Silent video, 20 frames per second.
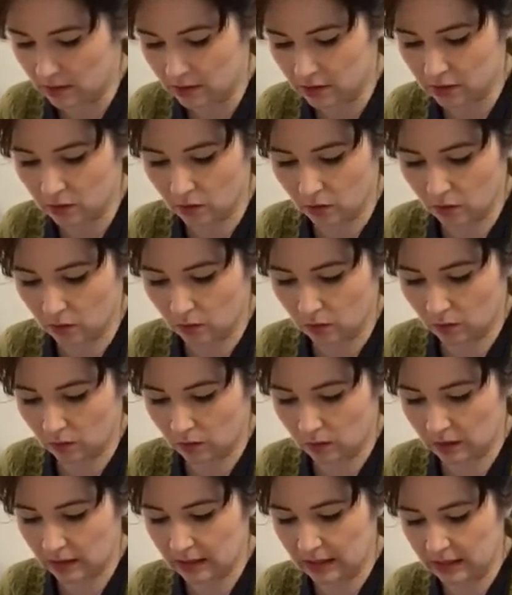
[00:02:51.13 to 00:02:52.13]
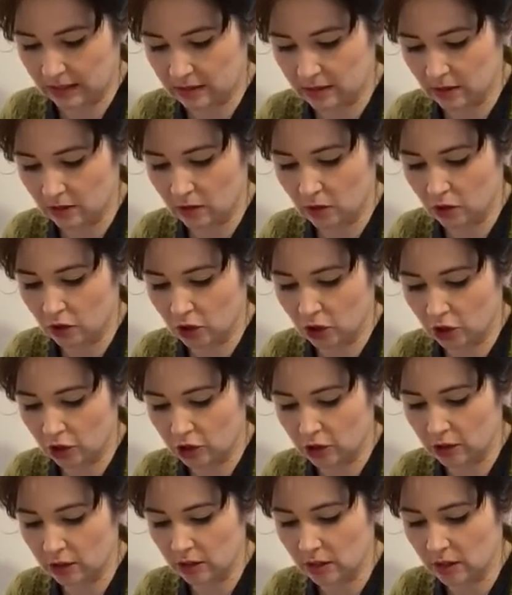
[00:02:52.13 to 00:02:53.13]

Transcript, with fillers: So all is good.